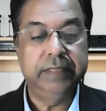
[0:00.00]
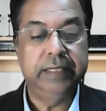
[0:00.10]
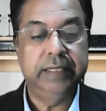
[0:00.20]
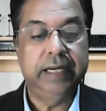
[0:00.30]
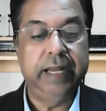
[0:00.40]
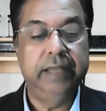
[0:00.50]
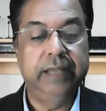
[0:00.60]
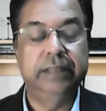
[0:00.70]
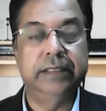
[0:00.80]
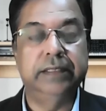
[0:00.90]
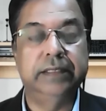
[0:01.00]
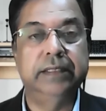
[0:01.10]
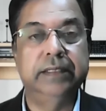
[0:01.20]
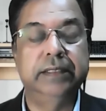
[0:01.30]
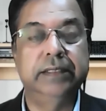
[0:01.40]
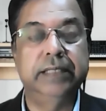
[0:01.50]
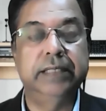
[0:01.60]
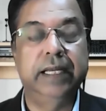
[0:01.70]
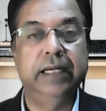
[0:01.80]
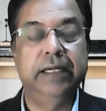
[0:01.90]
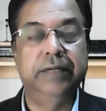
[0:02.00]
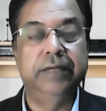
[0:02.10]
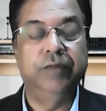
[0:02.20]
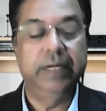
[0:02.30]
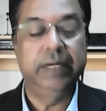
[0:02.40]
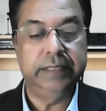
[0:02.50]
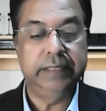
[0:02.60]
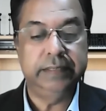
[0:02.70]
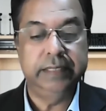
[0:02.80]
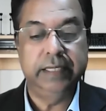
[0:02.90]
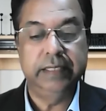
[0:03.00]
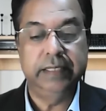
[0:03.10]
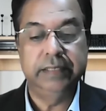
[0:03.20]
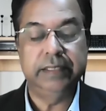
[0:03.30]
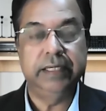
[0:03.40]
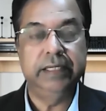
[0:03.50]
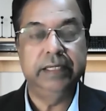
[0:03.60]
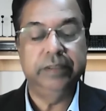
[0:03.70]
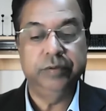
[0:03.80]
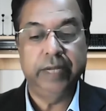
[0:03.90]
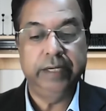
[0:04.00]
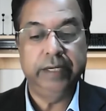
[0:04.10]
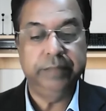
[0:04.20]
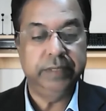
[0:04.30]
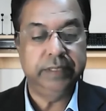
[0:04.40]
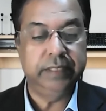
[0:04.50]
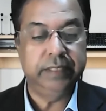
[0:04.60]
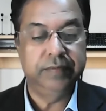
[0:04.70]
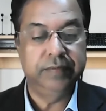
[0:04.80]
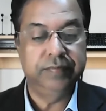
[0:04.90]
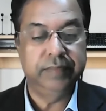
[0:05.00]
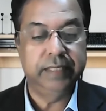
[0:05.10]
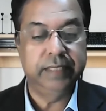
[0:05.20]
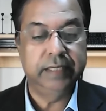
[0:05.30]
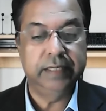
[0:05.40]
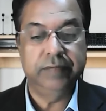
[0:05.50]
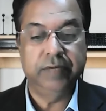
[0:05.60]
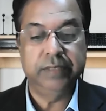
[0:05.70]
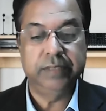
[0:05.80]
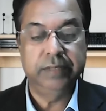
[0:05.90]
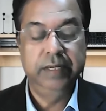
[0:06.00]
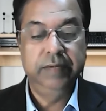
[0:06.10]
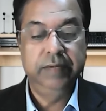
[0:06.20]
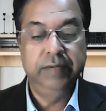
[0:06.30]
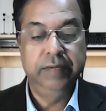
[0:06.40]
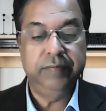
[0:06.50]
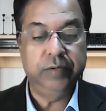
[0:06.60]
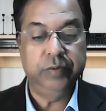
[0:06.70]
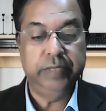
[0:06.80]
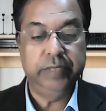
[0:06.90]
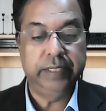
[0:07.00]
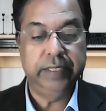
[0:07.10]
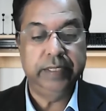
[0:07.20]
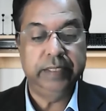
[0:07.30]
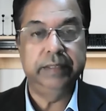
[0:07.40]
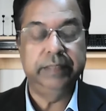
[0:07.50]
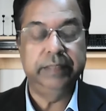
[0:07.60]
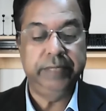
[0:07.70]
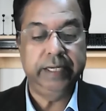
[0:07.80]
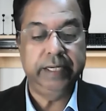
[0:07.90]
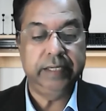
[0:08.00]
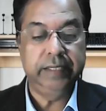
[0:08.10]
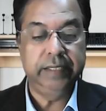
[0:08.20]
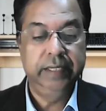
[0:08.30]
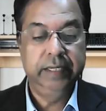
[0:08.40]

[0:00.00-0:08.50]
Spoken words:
the client sell invoice is there, say 80 to 90% of that invoice value immediately